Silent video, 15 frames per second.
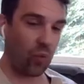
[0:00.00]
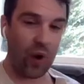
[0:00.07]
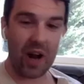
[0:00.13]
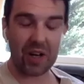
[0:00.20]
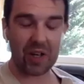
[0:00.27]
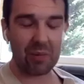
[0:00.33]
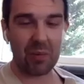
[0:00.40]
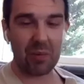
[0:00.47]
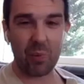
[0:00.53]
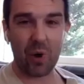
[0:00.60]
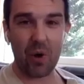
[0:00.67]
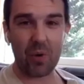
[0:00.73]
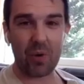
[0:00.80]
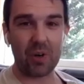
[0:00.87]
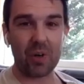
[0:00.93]
randomly
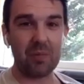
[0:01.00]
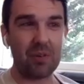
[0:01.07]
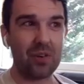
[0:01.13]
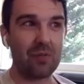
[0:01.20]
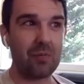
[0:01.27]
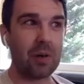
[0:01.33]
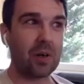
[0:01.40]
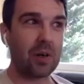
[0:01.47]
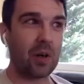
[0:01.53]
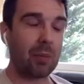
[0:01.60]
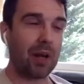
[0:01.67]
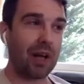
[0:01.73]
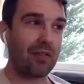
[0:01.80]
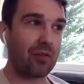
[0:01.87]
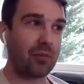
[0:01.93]
woke up, you've been
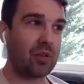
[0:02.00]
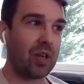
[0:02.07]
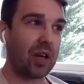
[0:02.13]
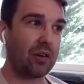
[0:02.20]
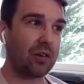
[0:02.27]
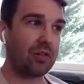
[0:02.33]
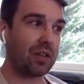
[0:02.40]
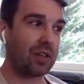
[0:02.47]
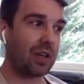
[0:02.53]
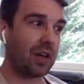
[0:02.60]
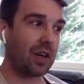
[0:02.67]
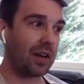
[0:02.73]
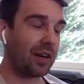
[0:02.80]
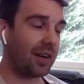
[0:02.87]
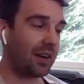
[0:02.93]
nominated for presenter of the
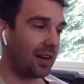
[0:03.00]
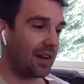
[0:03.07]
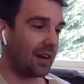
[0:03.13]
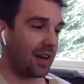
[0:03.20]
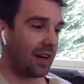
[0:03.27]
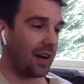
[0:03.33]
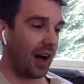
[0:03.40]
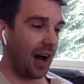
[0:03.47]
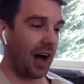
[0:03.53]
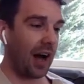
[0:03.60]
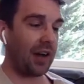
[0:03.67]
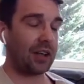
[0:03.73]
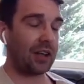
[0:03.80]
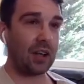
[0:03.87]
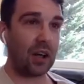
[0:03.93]
year.
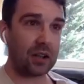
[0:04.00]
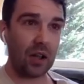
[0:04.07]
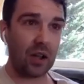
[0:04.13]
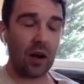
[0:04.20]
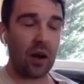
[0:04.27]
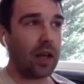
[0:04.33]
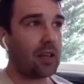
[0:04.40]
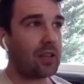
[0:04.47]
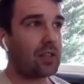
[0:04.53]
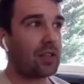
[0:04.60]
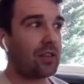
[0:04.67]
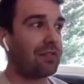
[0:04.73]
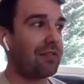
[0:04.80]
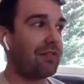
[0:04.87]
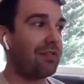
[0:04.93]
And like the list
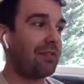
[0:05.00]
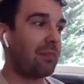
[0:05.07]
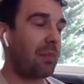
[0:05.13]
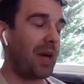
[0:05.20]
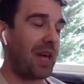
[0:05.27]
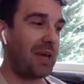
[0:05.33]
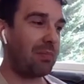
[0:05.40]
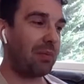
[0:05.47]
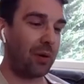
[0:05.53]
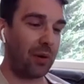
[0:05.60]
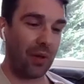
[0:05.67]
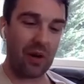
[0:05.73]
of people